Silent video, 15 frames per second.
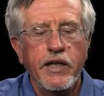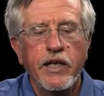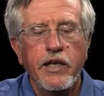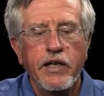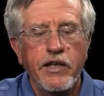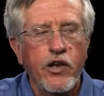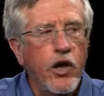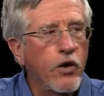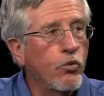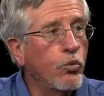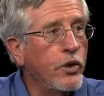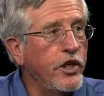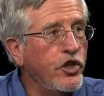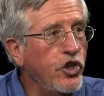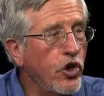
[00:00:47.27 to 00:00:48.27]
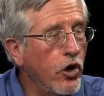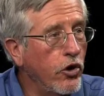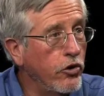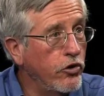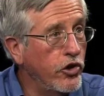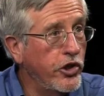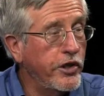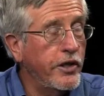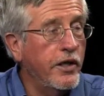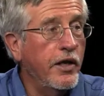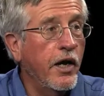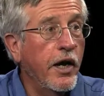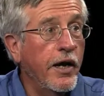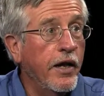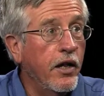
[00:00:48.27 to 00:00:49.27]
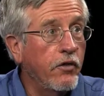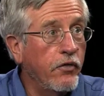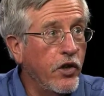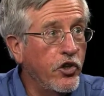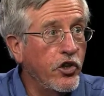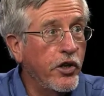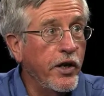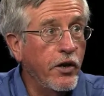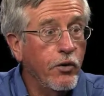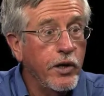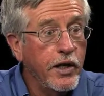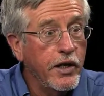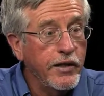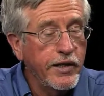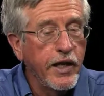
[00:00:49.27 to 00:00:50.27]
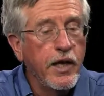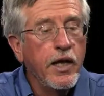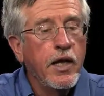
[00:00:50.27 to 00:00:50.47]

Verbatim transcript: it is not recharged in high elevation areas.